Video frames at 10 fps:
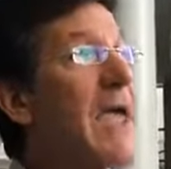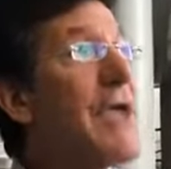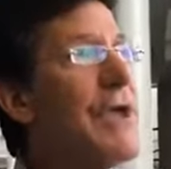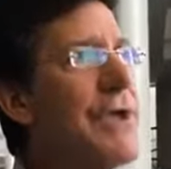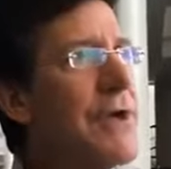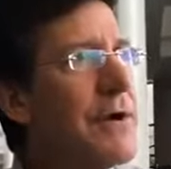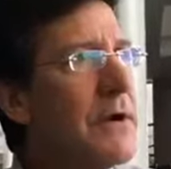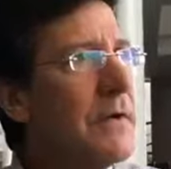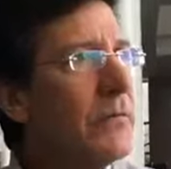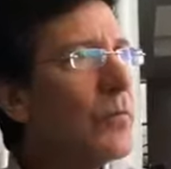
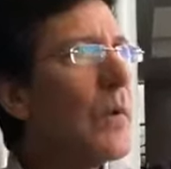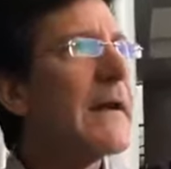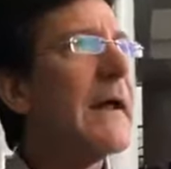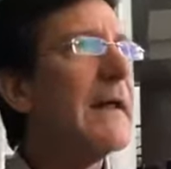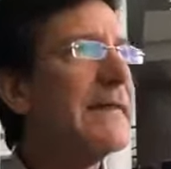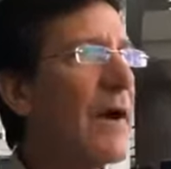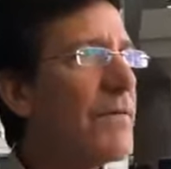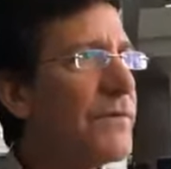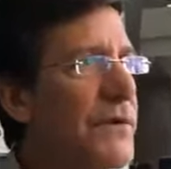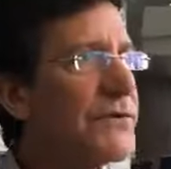hear what the
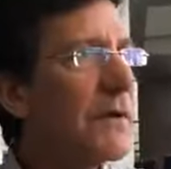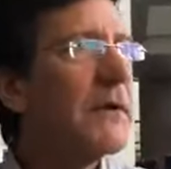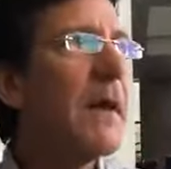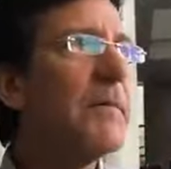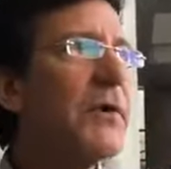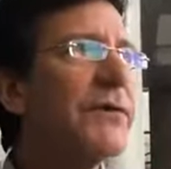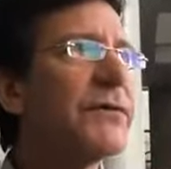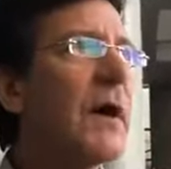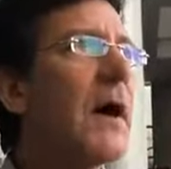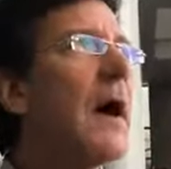official
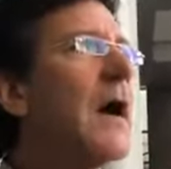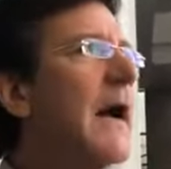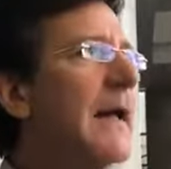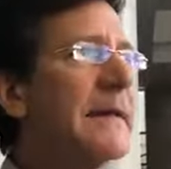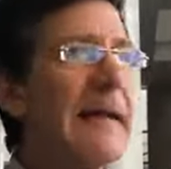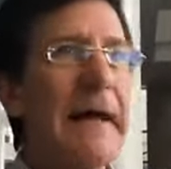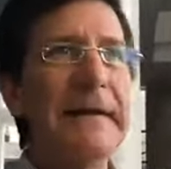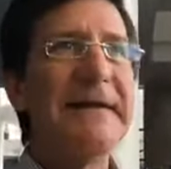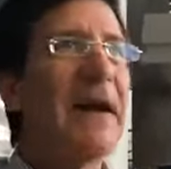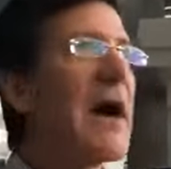numbers are, and that
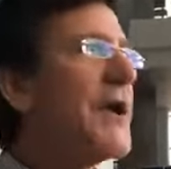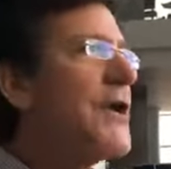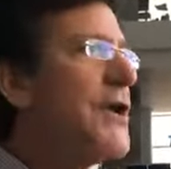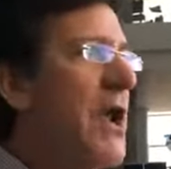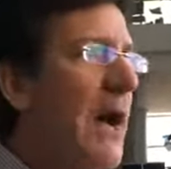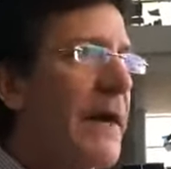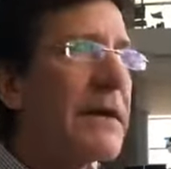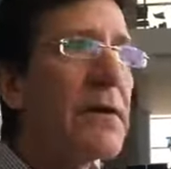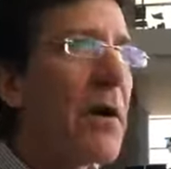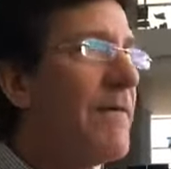there are none
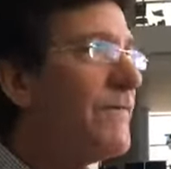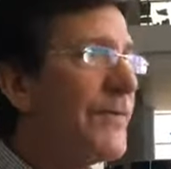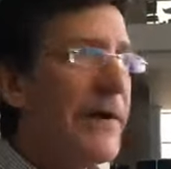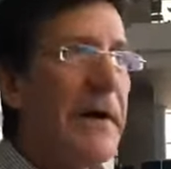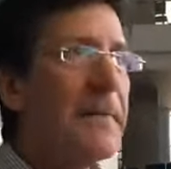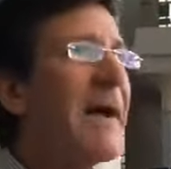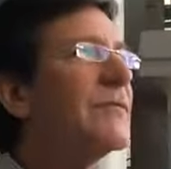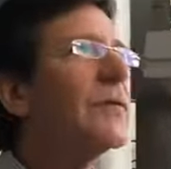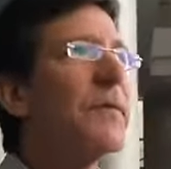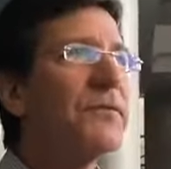confirmed
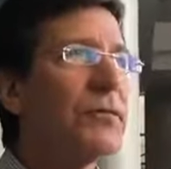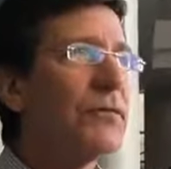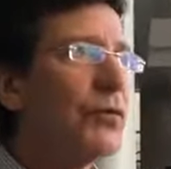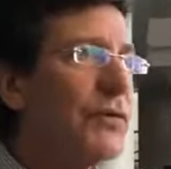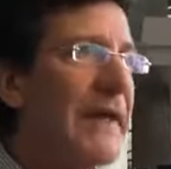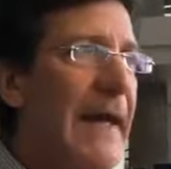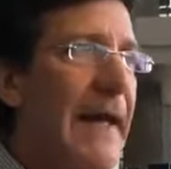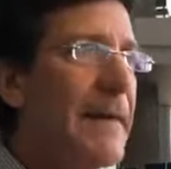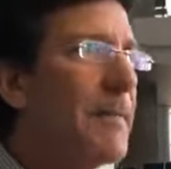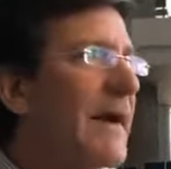as of
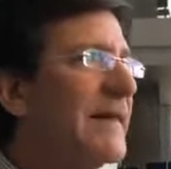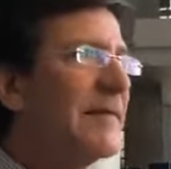today by the